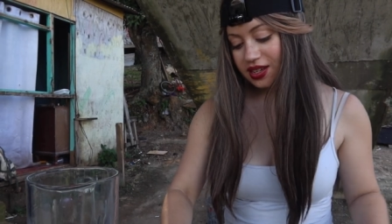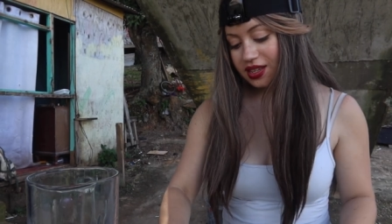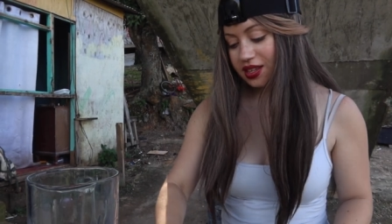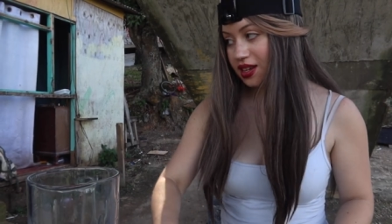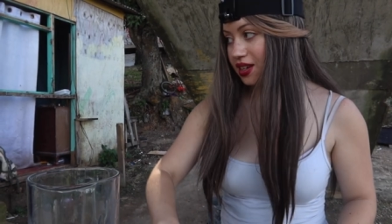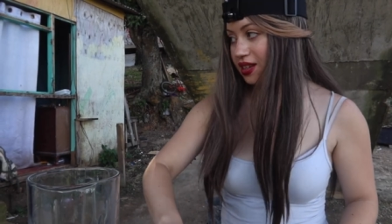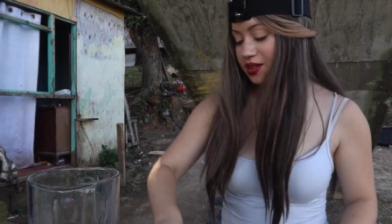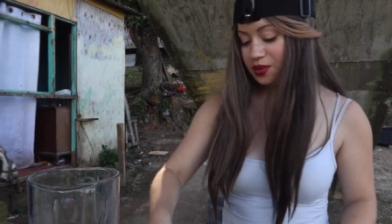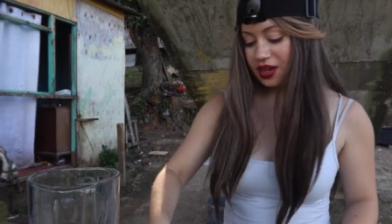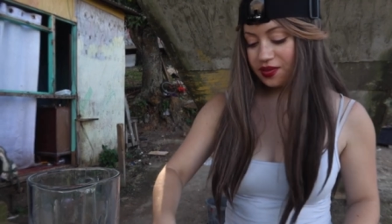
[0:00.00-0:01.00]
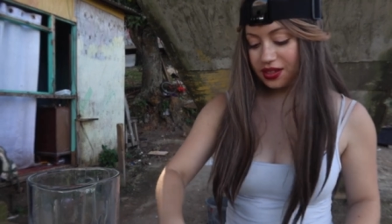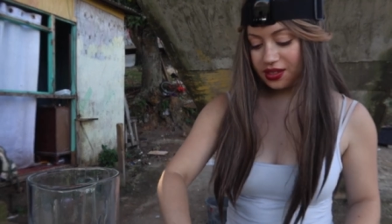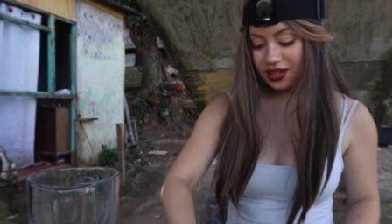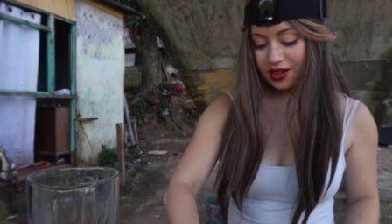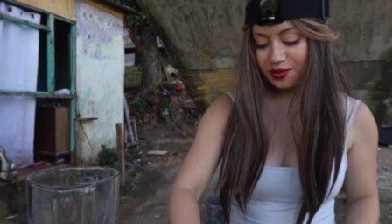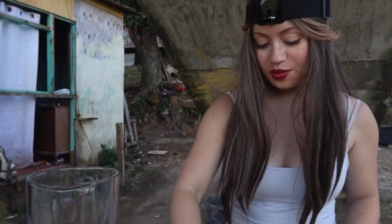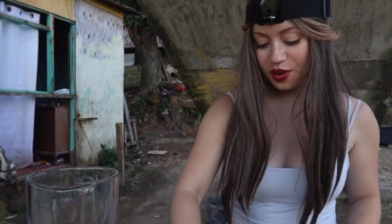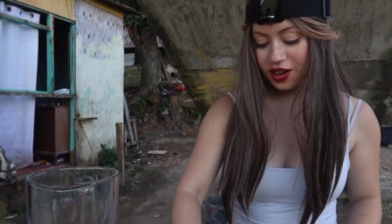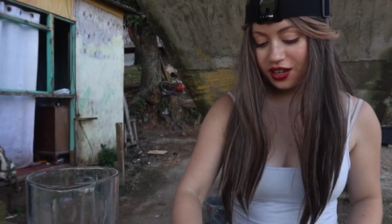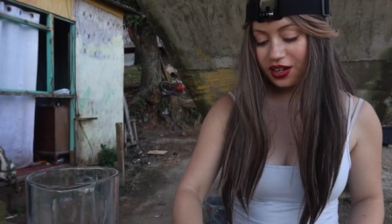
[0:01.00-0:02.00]
And then we have this thing of
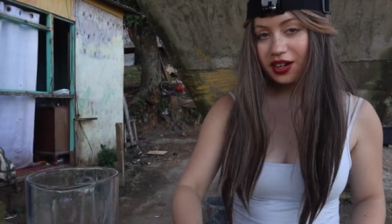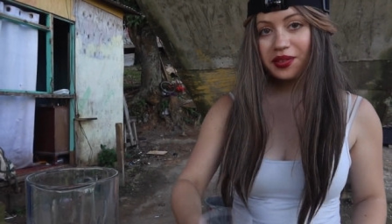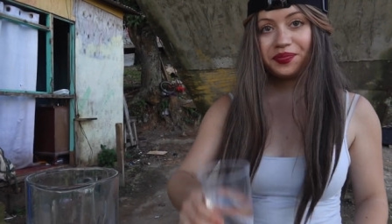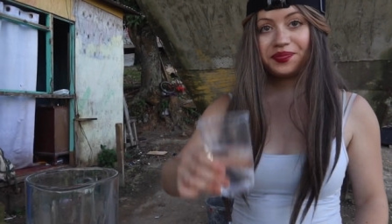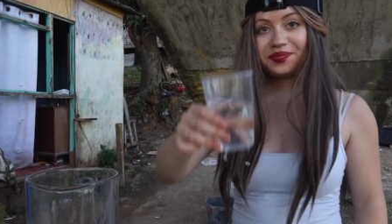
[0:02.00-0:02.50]
water,